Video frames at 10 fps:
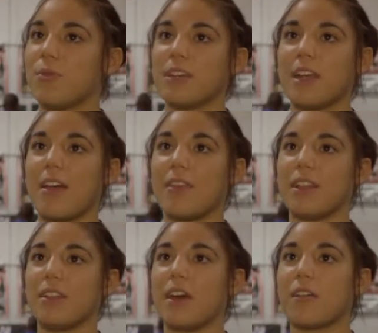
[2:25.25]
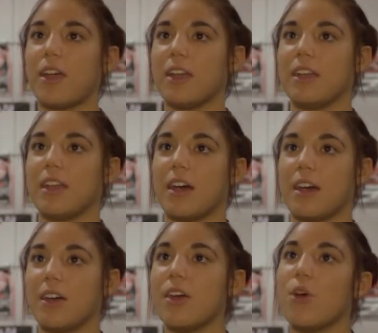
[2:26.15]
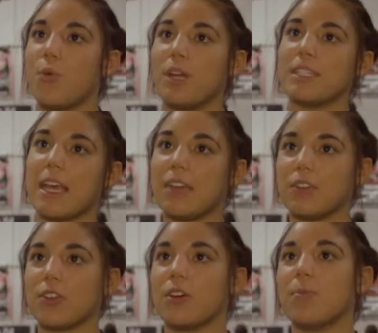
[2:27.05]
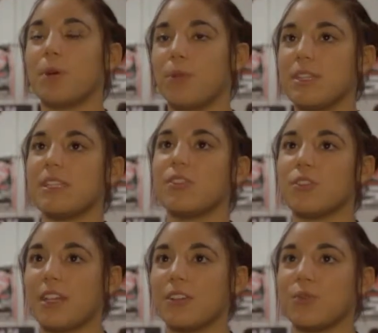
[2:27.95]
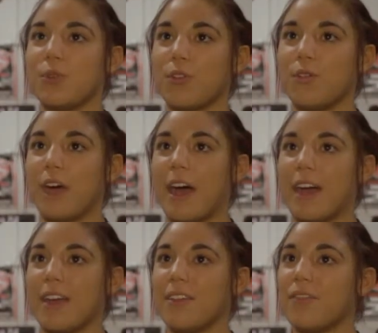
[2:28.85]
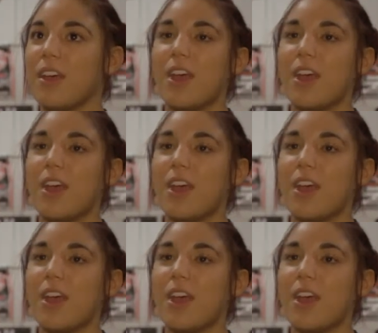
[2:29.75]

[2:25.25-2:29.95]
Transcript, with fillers: We didn't have any luck finding a 110 girl, but we did go down to 105.